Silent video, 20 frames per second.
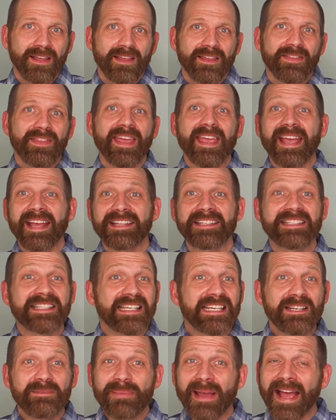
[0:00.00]
They had
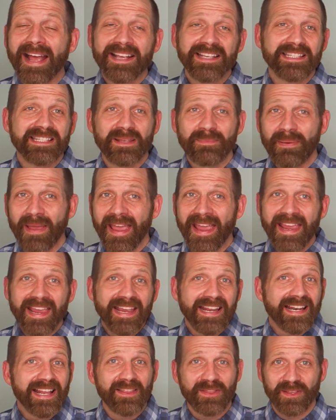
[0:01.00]
seen past the
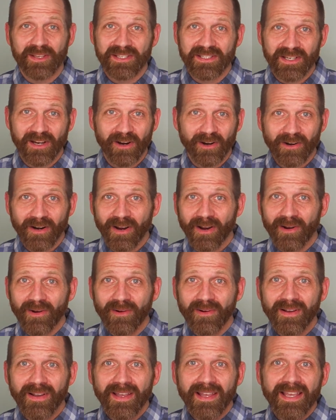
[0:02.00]
pain and the sorrow,
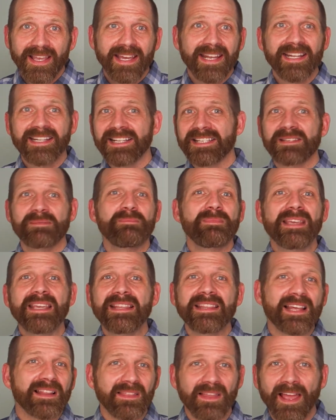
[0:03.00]
and it doesn't mean
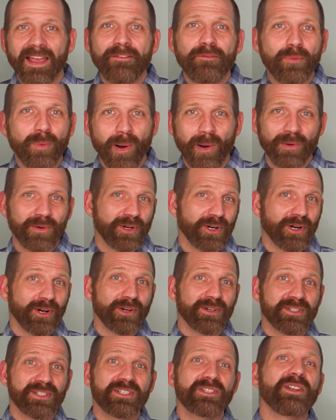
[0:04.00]
that life won't
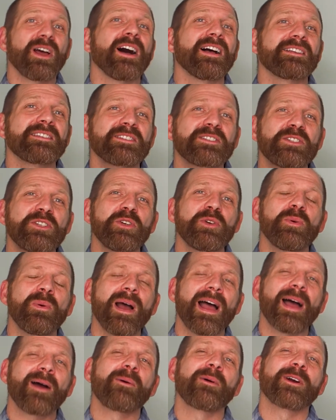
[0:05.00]
hurt us to
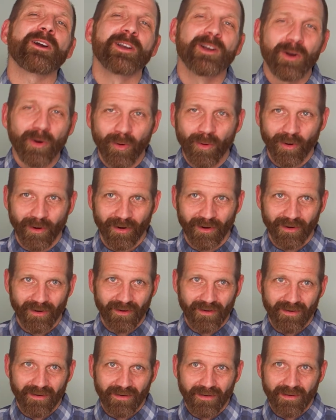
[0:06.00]
our core.
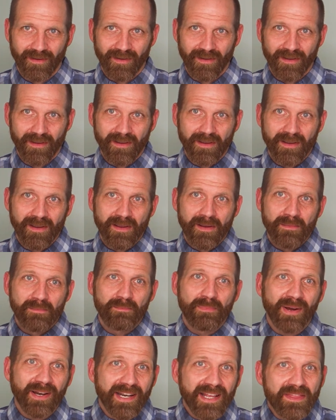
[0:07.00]

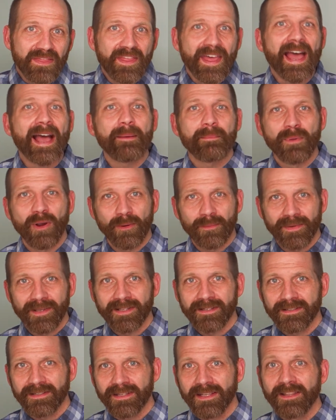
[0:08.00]
But in that
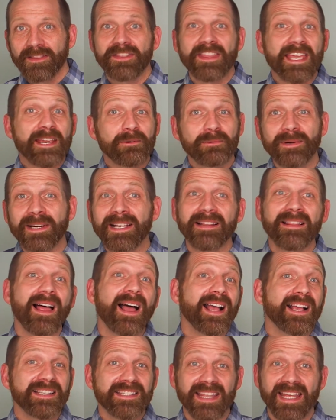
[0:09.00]
moment, they
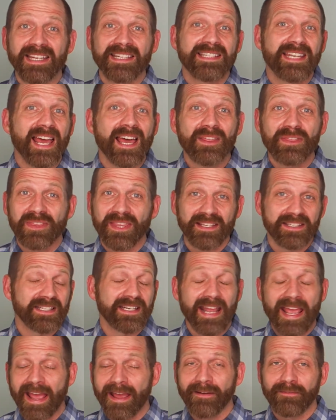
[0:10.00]
realized that death doesn't
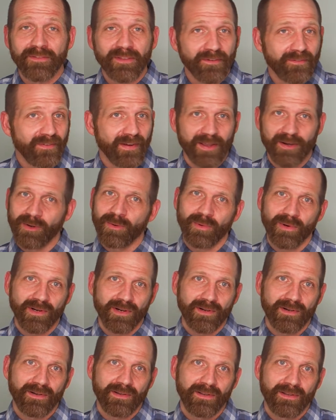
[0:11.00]
have the final
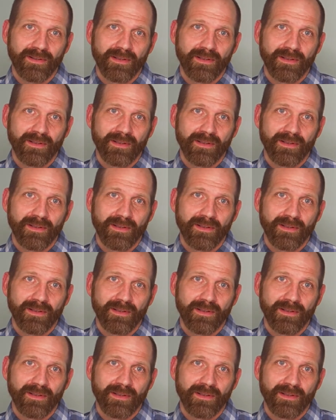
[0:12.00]
word.